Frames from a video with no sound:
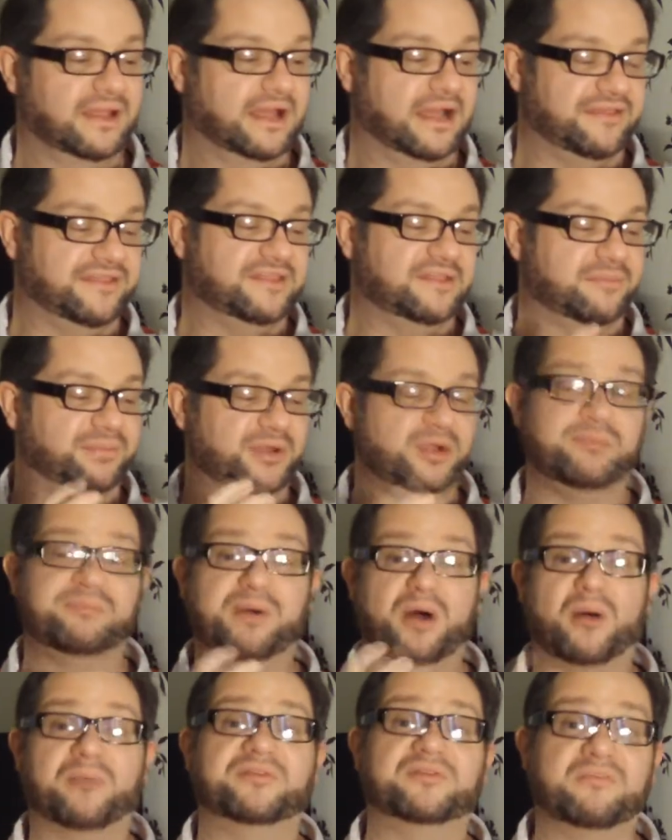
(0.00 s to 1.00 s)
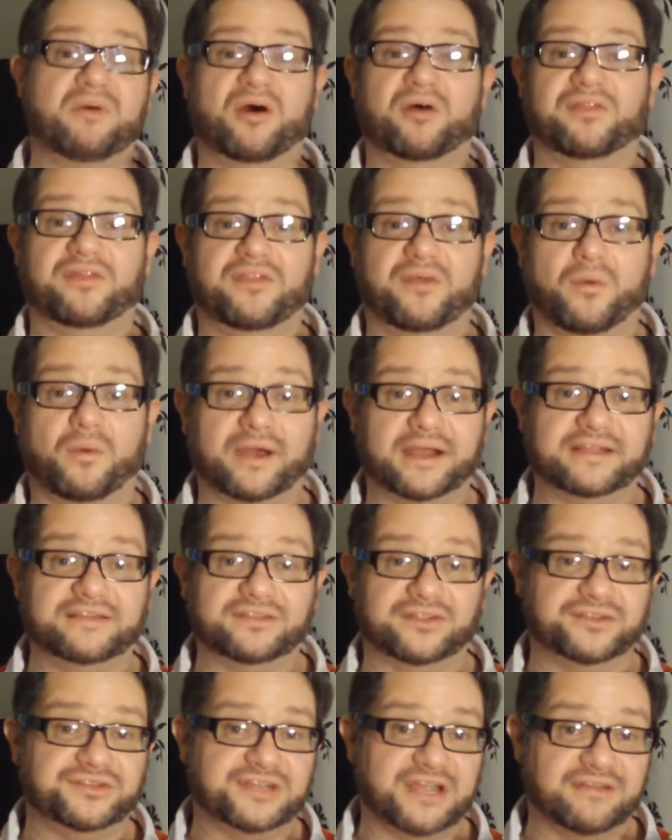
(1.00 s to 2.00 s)
I think the blue pops more than the white
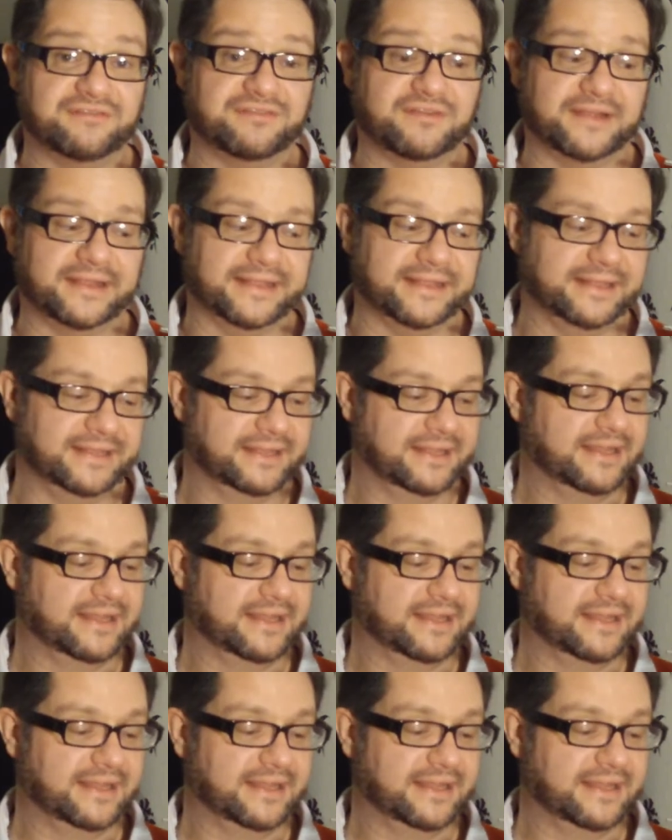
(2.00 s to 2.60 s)
on Jetfire.